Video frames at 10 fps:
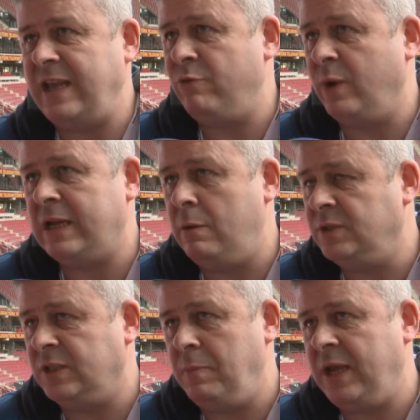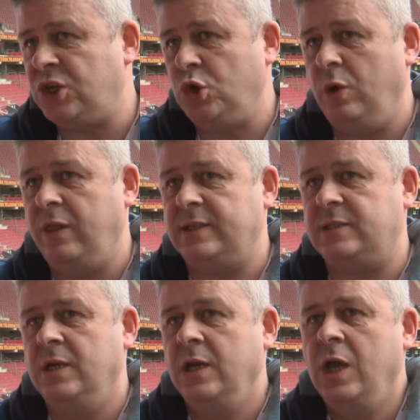Everyone comes in to make sure
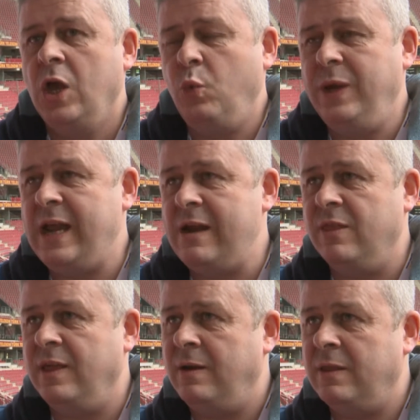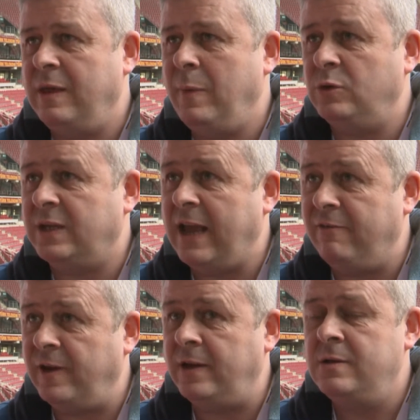that we're getting the amount of
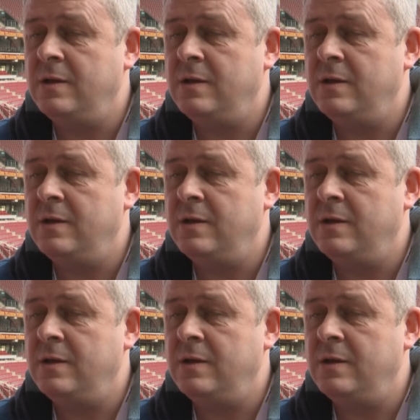cover